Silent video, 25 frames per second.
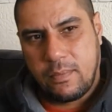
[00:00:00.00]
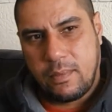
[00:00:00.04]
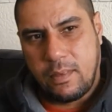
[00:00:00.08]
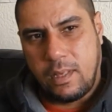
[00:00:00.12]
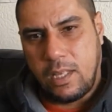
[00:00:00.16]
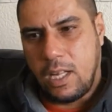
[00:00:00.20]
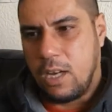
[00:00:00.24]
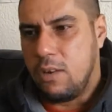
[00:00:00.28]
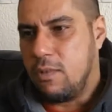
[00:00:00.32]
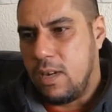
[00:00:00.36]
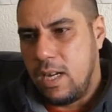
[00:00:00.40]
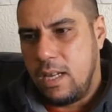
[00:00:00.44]

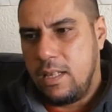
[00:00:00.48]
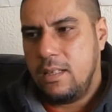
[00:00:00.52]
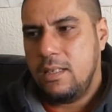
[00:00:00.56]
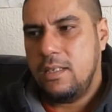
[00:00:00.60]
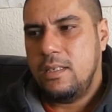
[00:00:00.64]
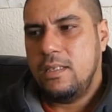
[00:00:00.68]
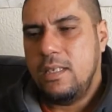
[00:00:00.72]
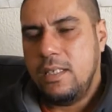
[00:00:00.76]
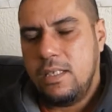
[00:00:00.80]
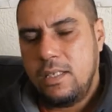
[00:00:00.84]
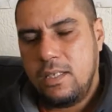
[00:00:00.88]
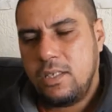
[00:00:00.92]
No other
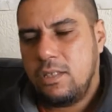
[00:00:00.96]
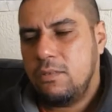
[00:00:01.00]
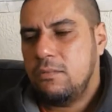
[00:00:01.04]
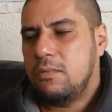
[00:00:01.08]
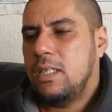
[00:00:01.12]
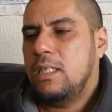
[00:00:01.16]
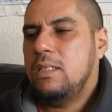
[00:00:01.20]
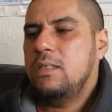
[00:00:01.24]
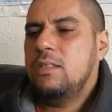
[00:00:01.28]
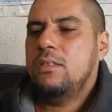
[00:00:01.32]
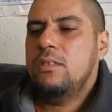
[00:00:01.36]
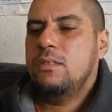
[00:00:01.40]
DJ
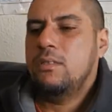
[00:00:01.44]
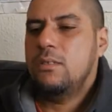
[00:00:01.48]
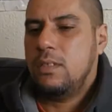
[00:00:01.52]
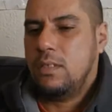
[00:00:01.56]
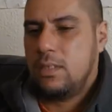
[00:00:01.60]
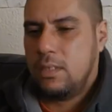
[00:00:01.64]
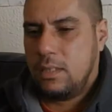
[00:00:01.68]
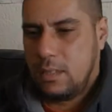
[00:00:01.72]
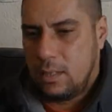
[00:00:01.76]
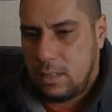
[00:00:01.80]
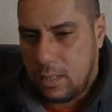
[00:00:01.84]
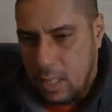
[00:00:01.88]
wanted to
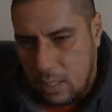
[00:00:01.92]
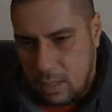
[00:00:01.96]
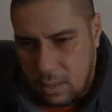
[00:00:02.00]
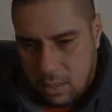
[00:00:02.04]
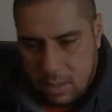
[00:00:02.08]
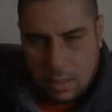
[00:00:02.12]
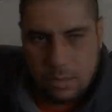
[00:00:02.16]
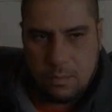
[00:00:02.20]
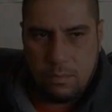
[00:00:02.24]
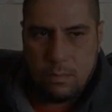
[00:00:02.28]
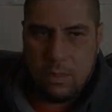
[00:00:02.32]
touch the